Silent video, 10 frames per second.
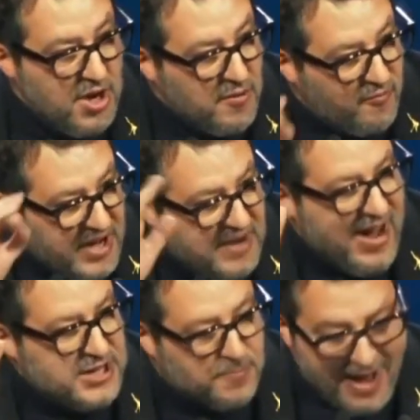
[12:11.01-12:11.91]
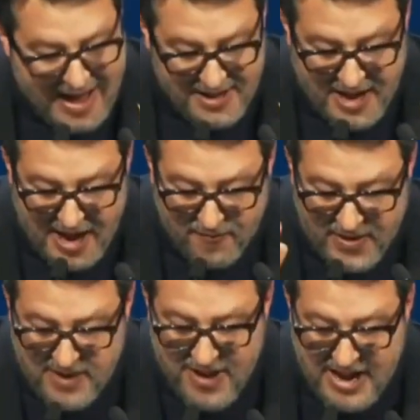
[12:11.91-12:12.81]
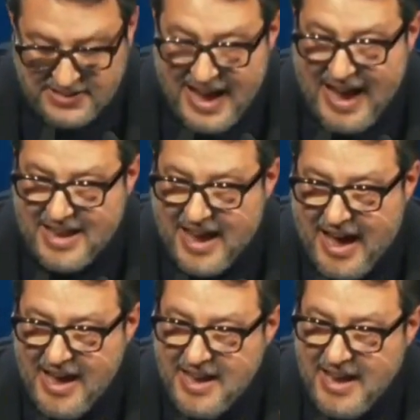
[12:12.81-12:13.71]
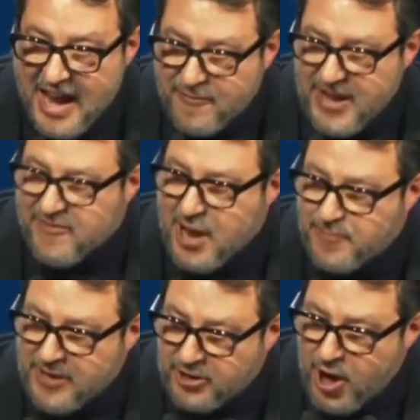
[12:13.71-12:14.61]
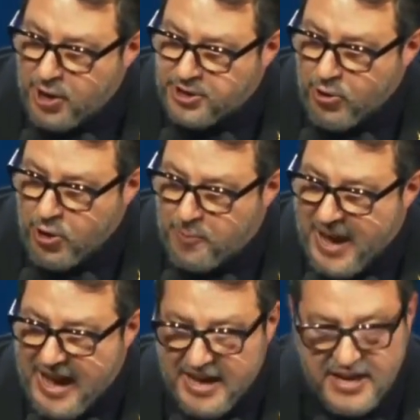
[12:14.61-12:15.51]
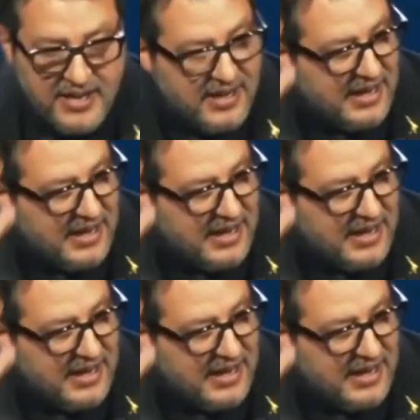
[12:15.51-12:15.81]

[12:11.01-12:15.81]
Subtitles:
Viva and Spain, viva Italy, and viva the European patriots.